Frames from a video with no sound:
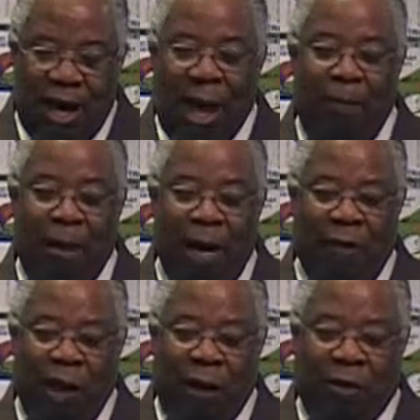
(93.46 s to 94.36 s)
I
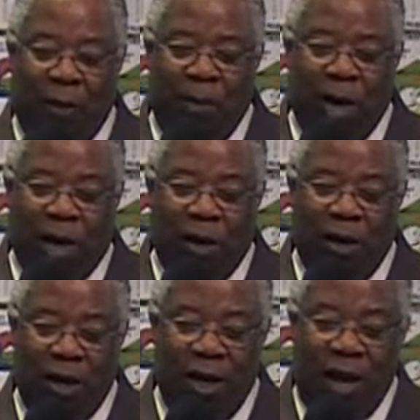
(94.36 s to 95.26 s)
believe North America
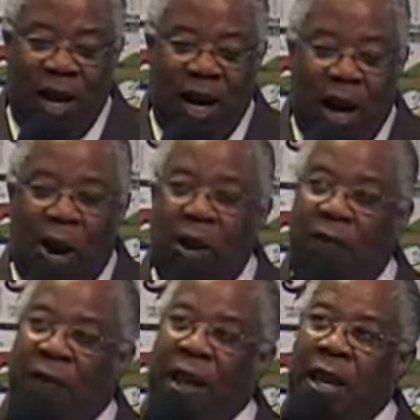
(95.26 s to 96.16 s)
are going
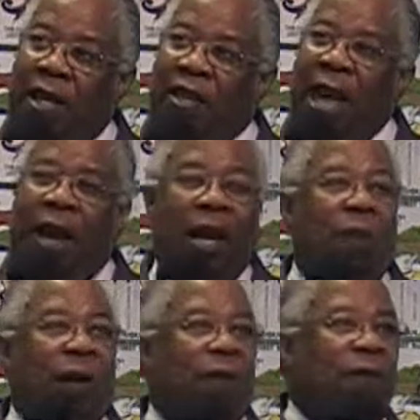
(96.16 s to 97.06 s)
to feel exactly
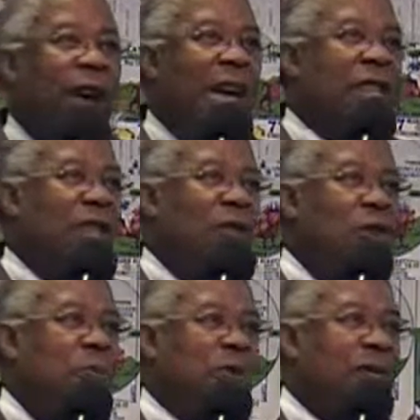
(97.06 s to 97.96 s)
what France and
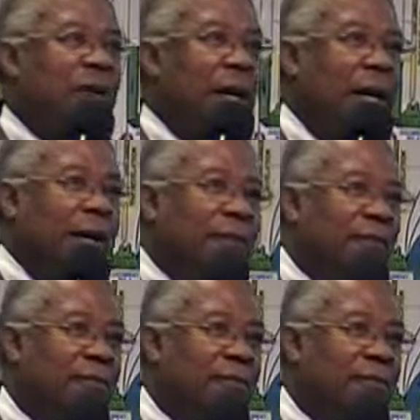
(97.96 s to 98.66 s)
Europe is feeling.